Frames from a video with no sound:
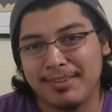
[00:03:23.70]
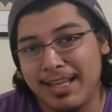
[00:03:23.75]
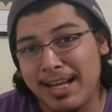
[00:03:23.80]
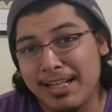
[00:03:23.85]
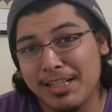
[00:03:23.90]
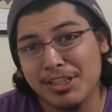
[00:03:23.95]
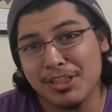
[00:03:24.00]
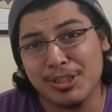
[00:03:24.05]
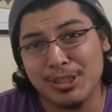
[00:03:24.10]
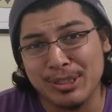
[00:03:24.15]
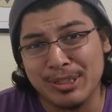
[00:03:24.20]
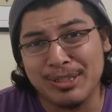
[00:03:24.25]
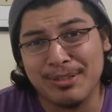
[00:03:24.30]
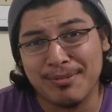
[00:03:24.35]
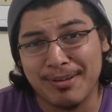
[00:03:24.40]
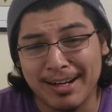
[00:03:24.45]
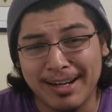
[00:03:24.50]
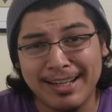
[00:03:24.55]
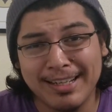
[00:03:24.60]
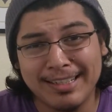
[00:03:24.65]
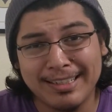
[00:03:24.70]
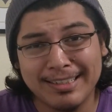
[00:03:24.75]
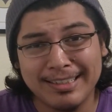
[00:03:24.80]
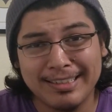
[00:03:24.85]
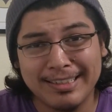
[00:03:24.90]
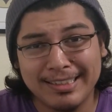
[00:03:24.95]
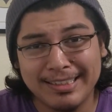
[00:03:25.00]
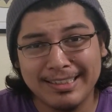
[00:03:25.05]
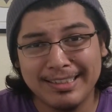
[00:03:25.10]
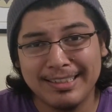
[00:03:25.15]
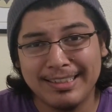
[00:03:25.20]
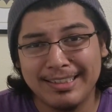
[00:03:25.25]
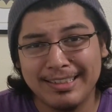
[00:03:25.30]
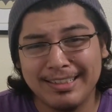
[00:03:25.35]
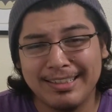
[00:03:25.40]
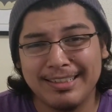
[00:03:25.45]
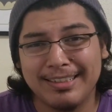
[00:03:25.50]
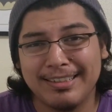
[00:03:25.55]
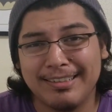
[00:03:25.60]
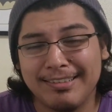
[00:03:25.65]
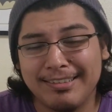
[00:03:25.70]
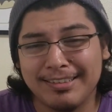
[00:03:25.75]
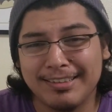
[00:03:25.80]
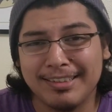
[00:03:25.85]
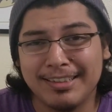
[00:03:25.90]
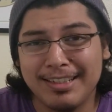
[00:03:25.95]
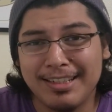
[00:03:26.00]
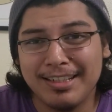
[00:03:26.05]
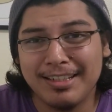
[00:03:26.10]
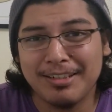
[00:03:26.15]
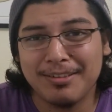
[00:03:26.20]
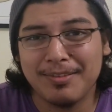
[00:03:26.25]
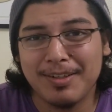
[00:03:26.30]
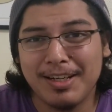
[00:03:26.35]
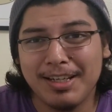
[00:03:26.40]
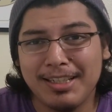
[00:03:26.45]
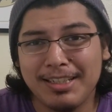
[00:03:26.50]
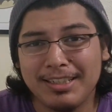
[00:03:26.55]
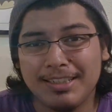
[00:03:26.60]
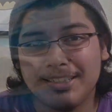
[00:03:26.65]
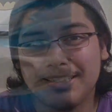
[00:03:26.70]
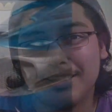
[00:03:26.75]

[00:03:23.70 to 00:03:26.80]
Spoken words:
That's good, right? Right?